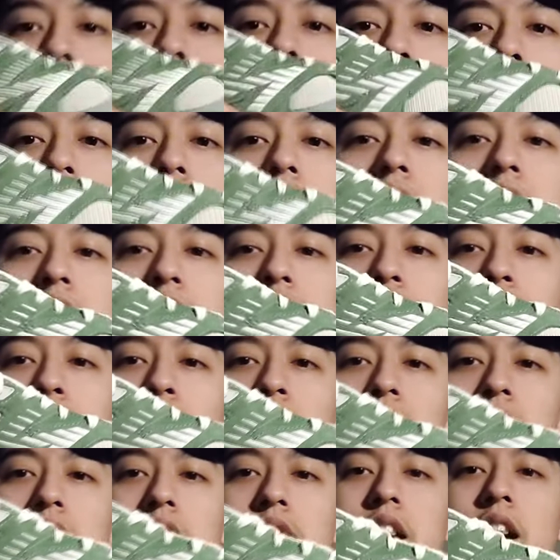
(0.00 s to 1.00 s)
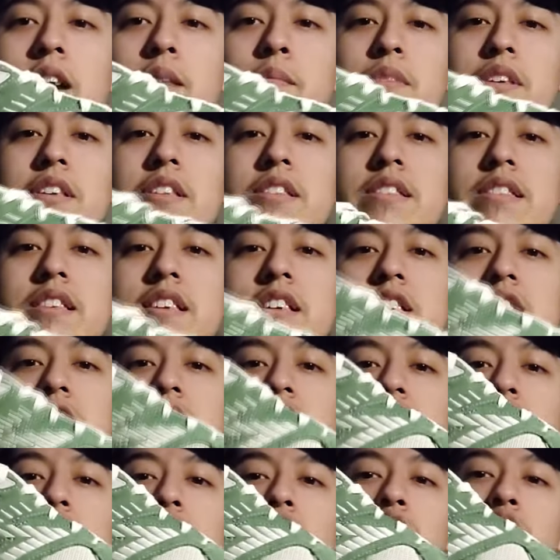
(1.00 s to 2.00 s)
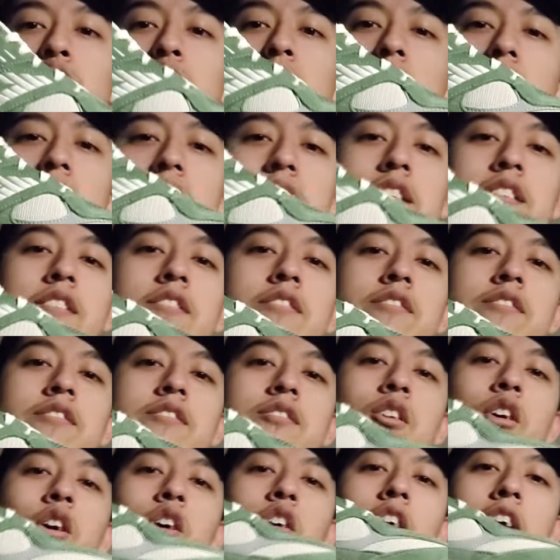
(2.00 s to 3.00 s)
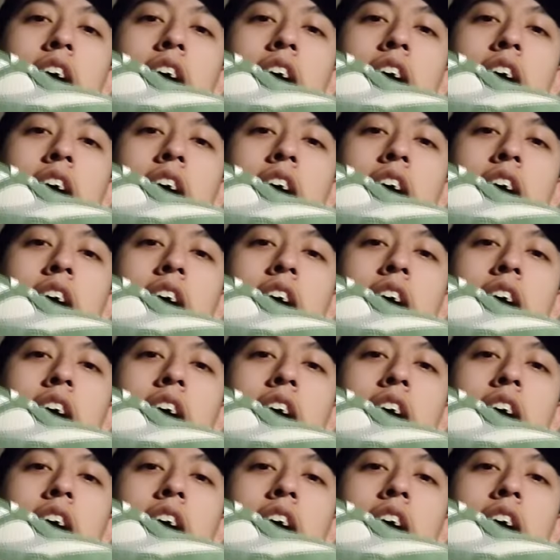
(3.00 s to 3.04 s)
and this one I mean these two right here are